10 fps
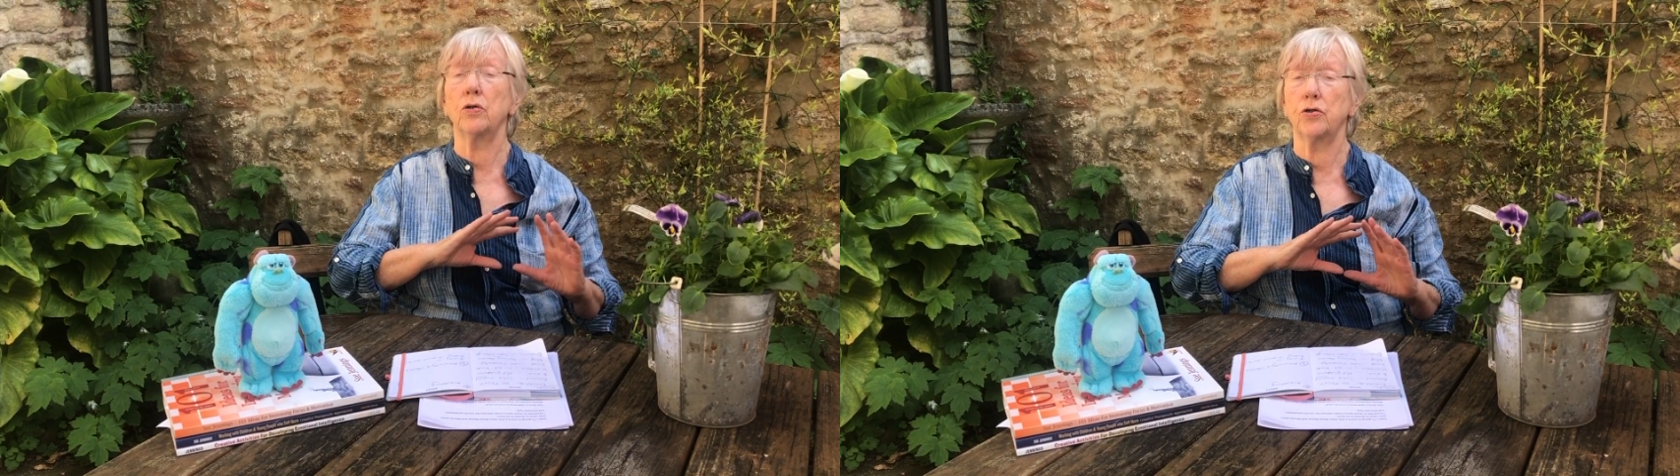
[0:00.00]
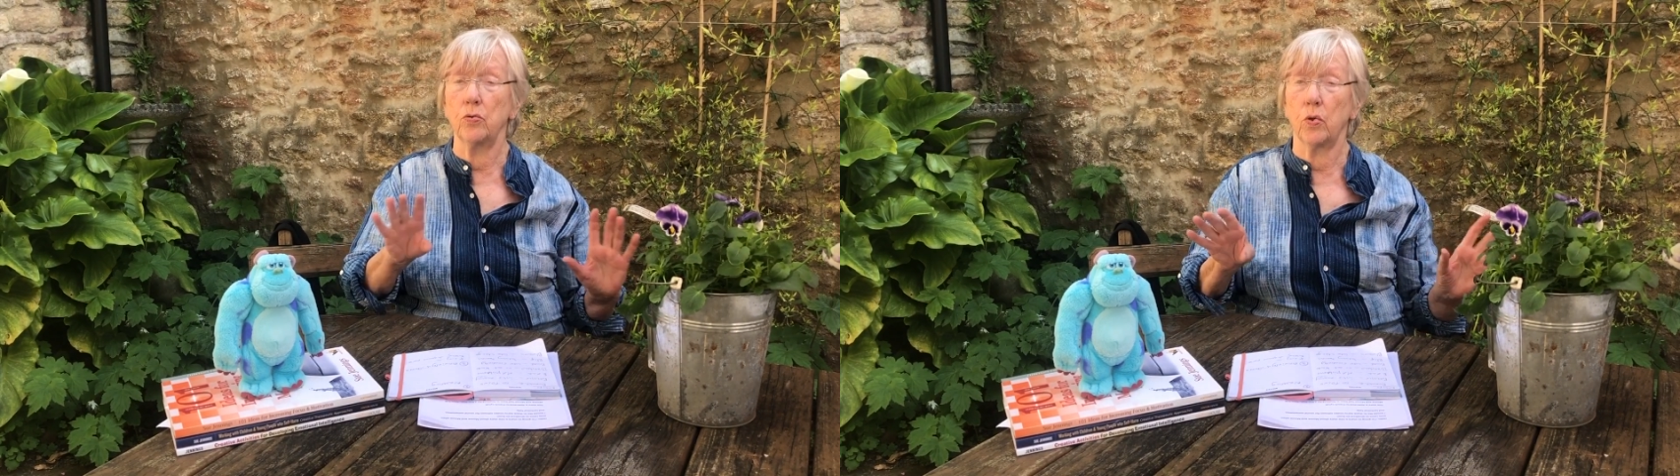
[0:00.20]

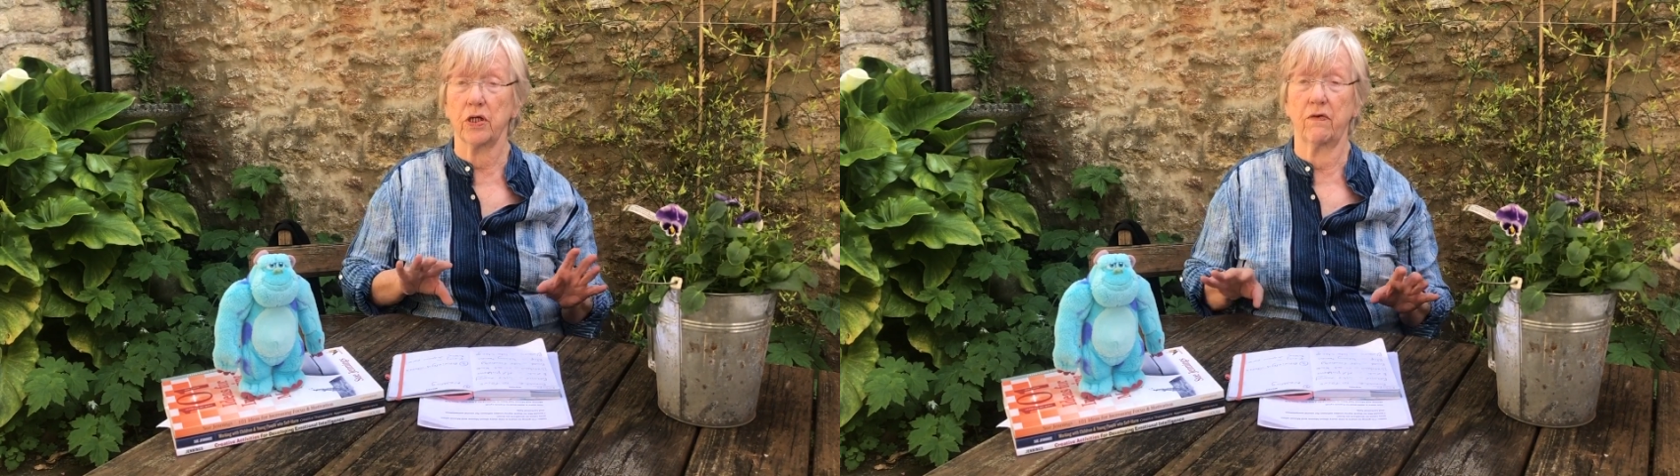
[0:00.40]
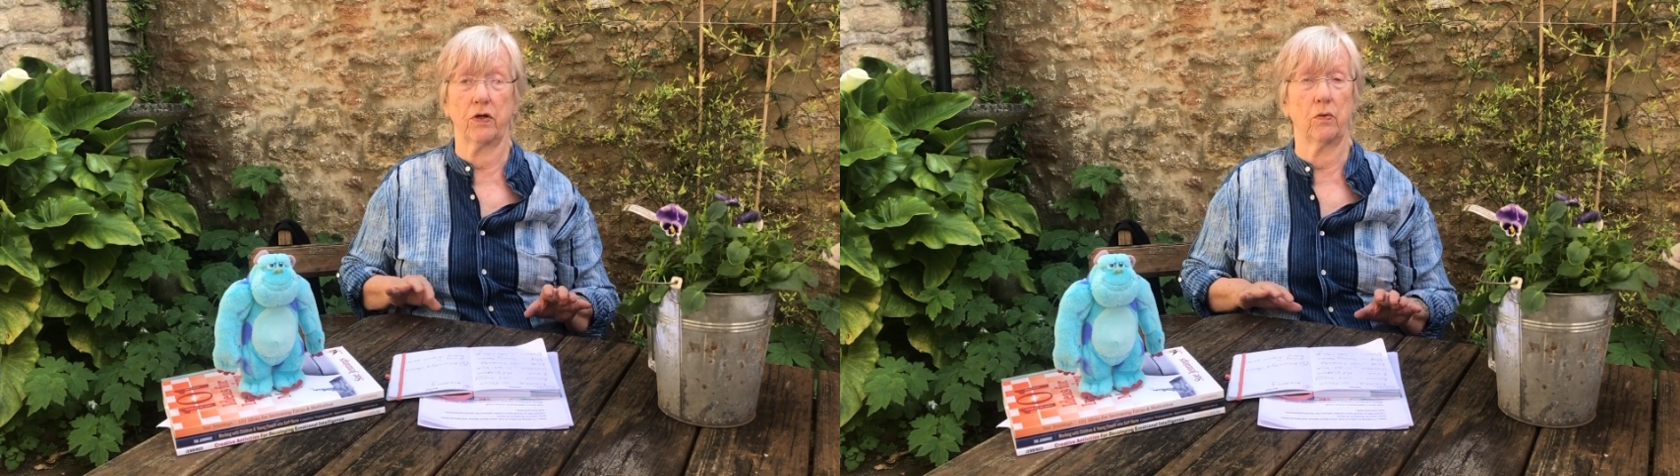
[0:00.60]
Do
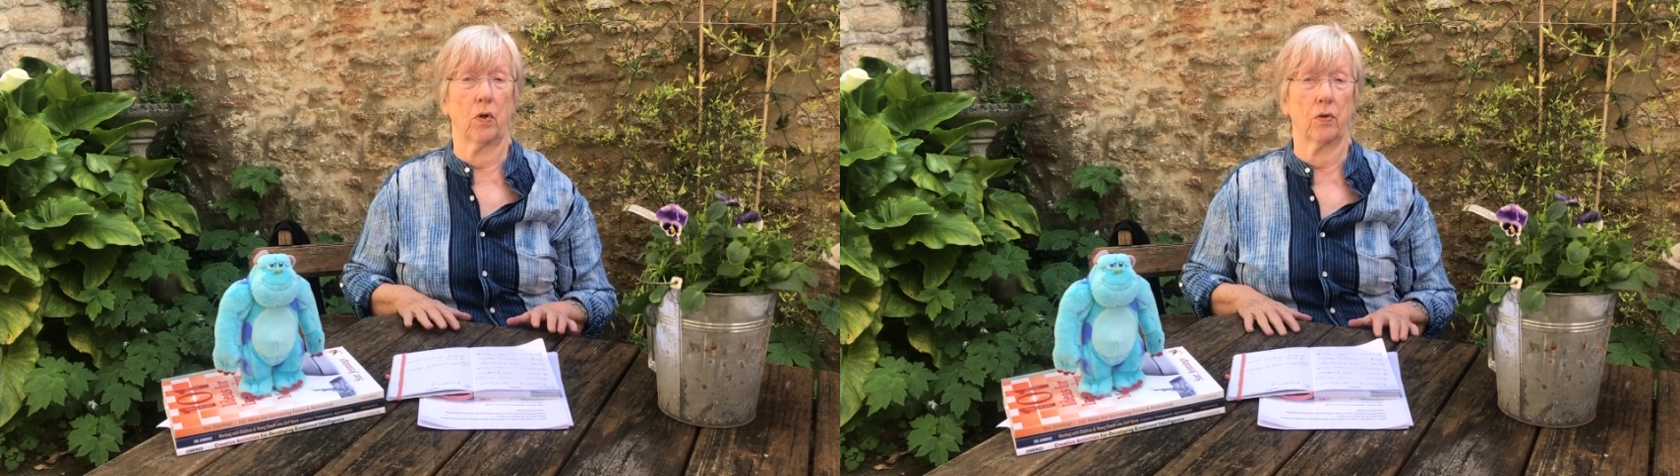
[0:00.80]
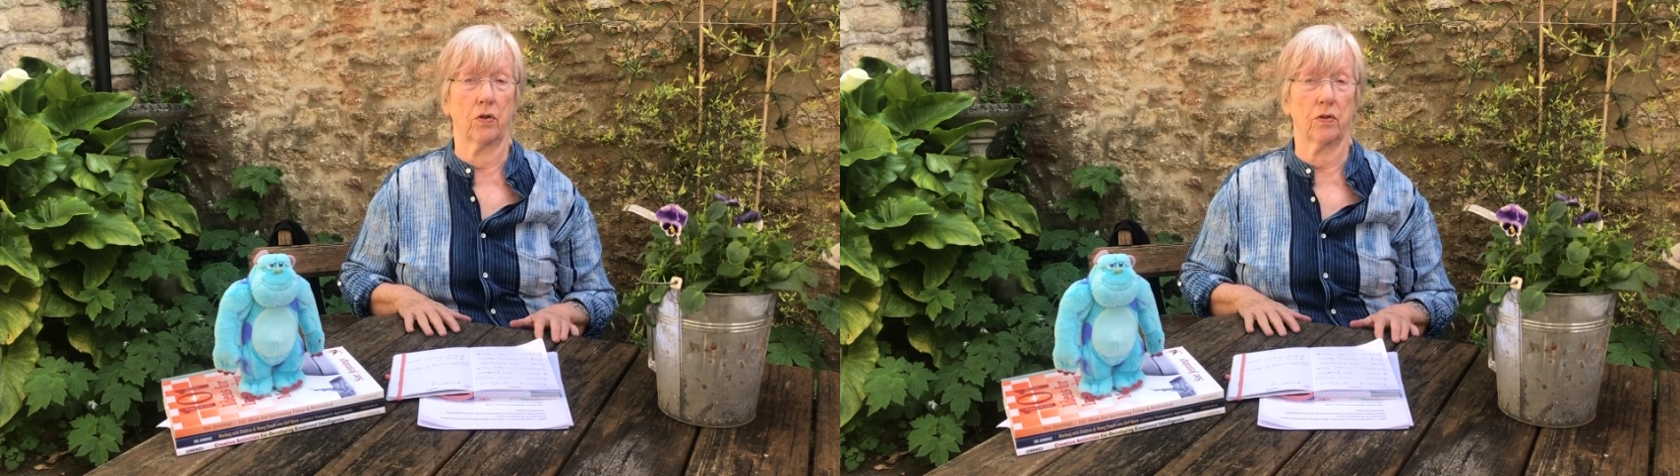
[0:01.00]
whatever you
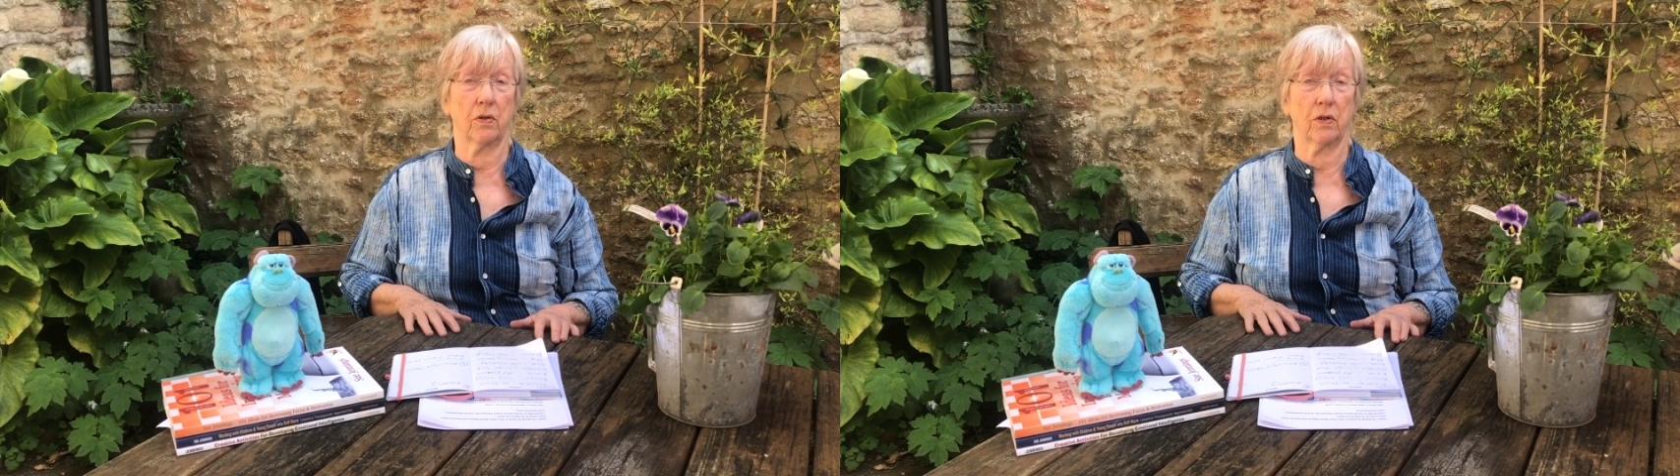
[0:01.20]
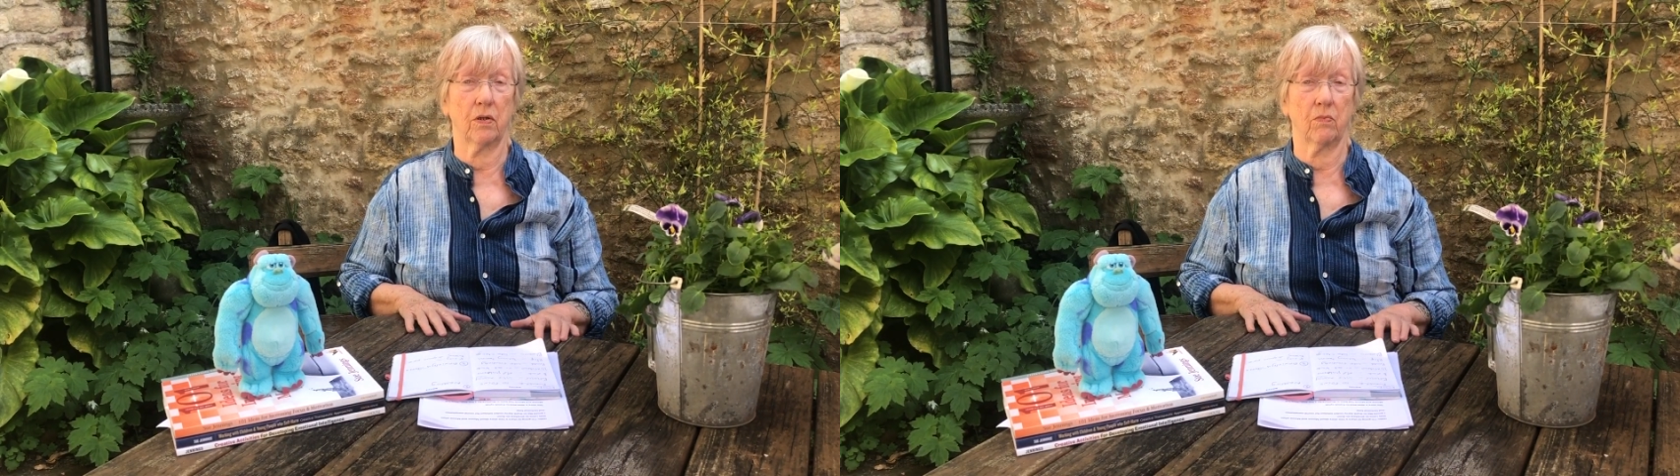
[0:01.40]
want.
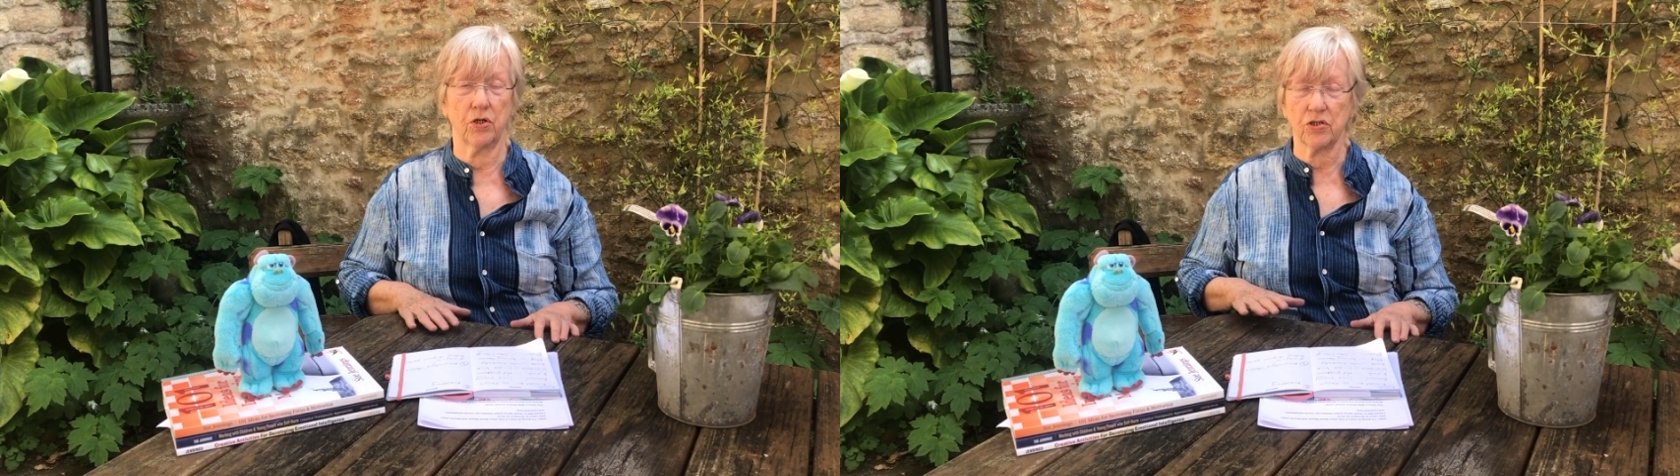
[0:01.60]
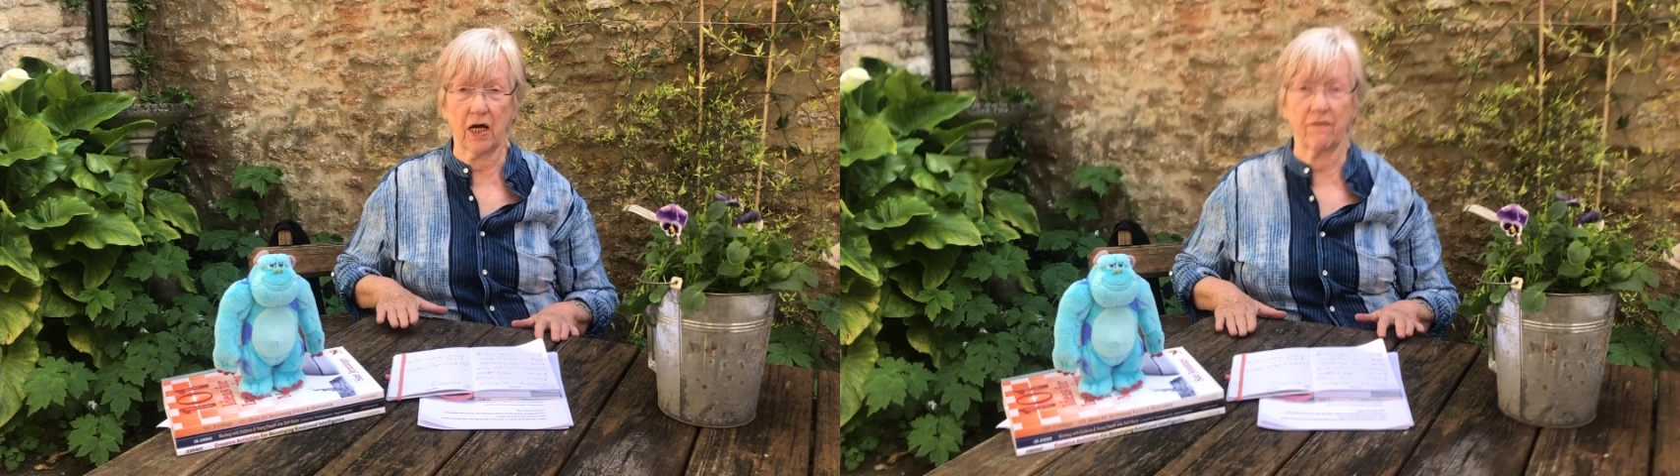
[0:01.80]
But
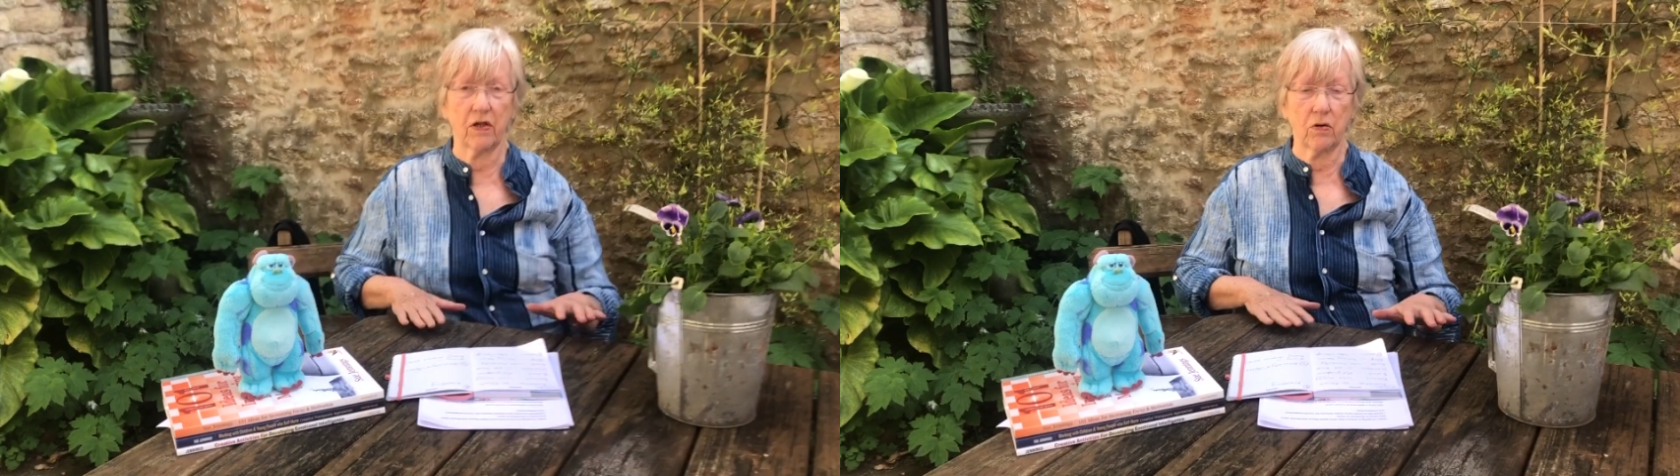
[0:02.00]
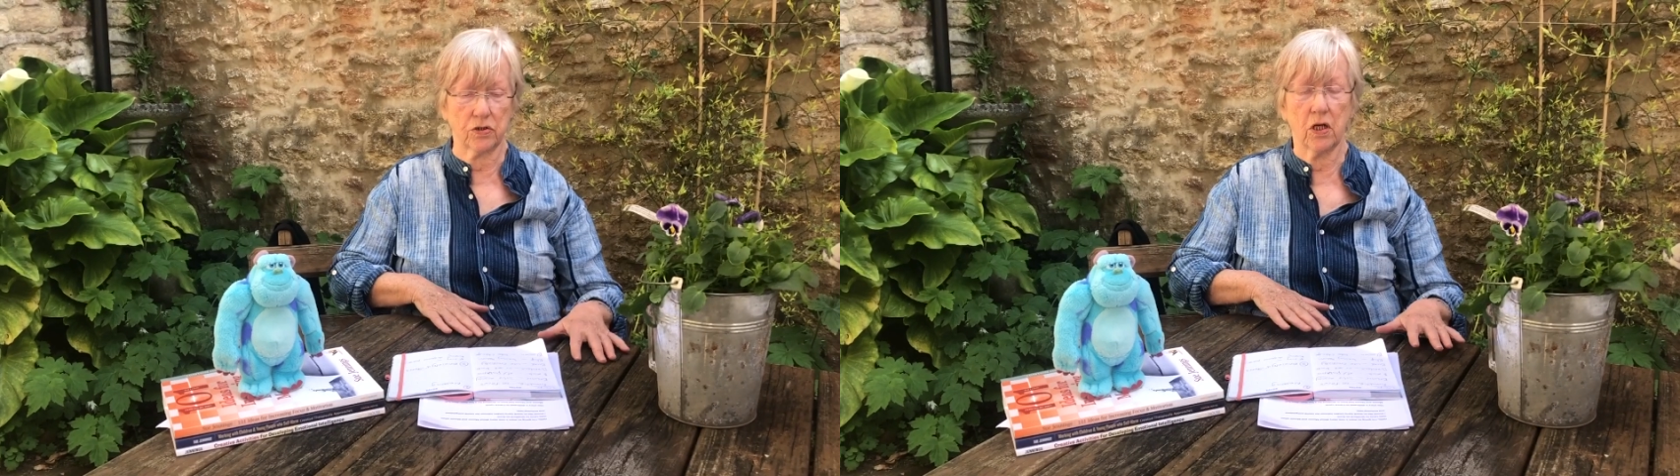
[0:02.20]
just have
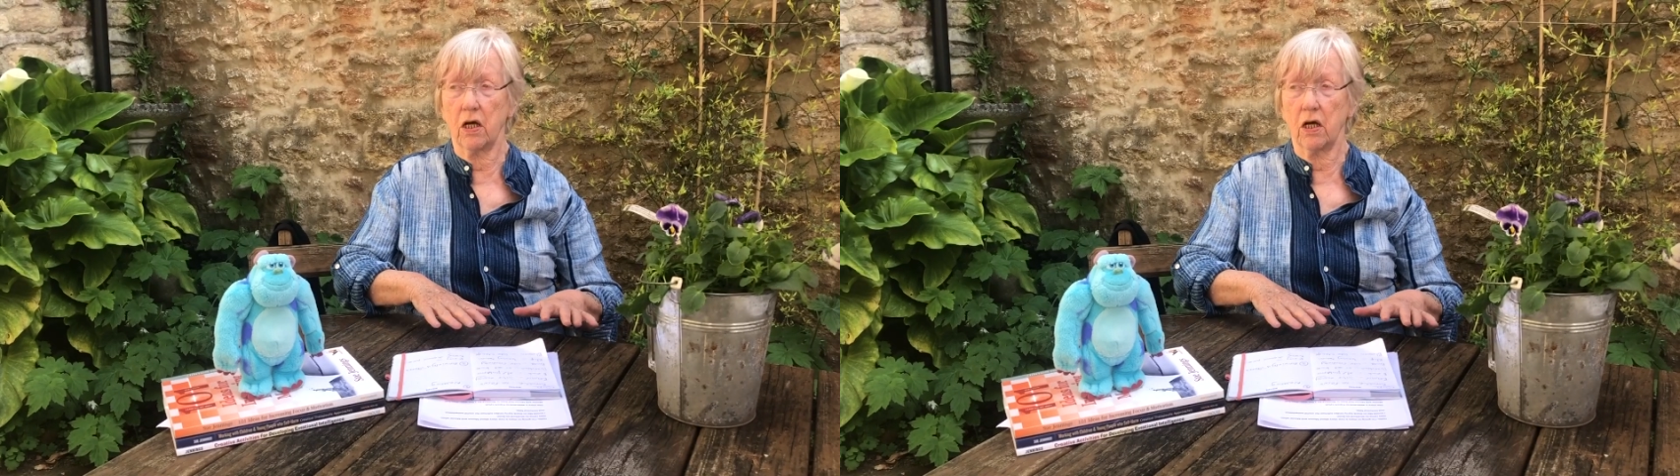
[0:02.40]
those